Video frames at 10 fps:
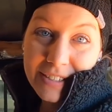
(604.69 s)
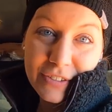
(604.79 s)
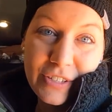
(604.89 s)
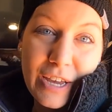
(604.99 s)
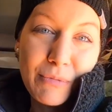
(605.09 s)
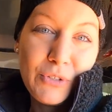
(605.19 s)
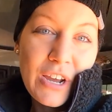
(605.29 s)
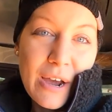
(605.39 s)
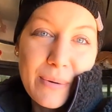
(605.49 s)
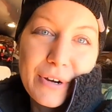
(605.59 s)
single time you
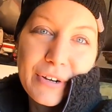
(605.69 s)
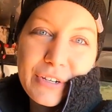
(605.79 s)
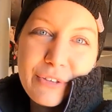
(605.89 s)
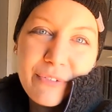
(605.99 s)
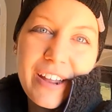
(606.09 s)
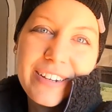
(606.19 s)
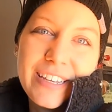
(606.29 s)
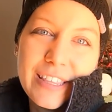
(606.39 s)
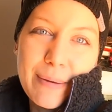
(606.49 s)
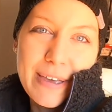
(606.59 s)
shower, you've got to
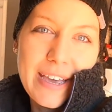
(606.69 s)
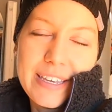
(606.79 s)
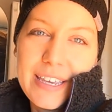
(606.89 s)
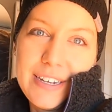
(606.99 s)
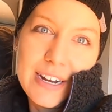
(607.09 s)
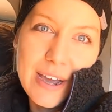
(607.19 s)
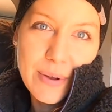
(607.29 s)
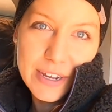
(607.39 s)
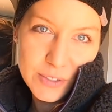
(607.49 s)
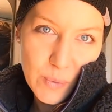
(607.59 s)
take that bag in and
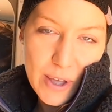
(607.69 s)
out as